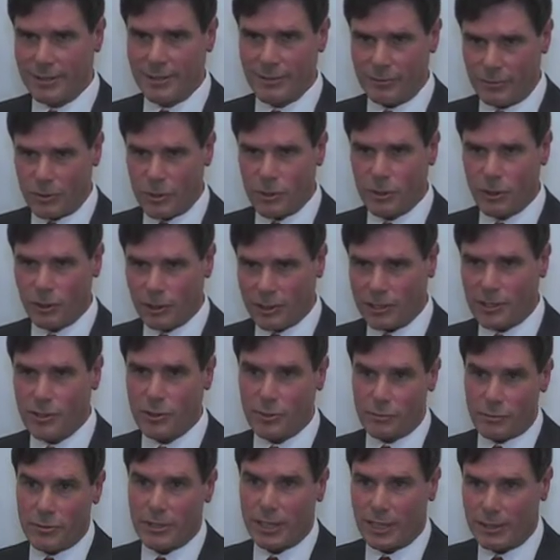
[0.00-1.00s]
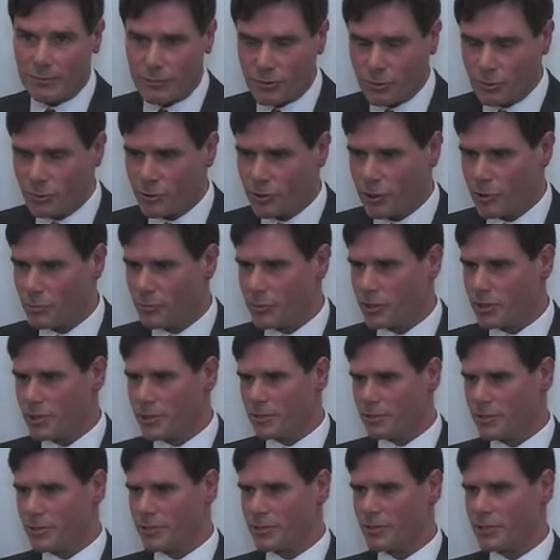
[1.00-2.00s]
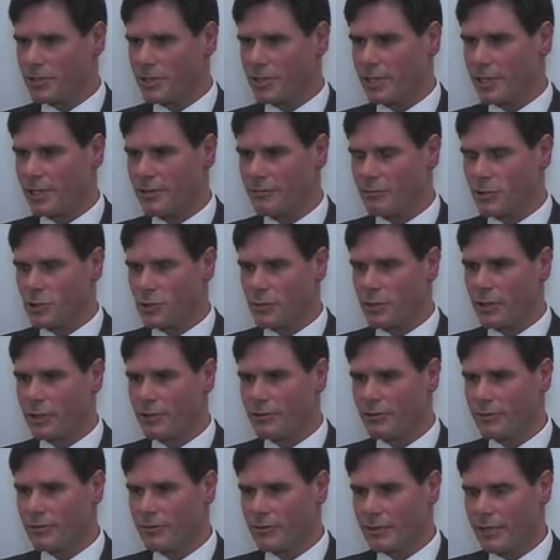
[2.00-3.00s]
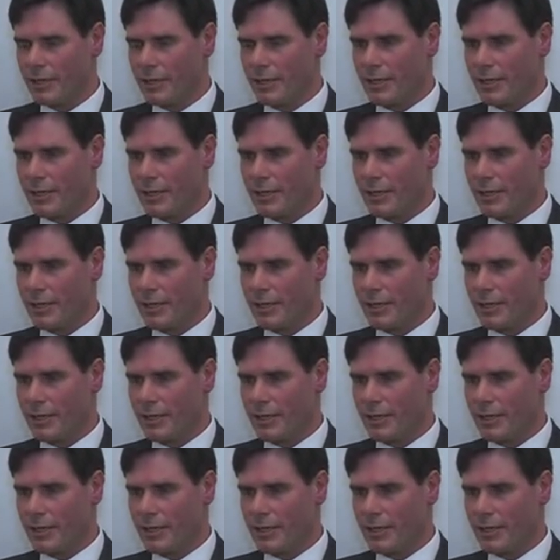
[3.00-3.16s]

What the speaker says: which oddly sometimes also produces a slight response.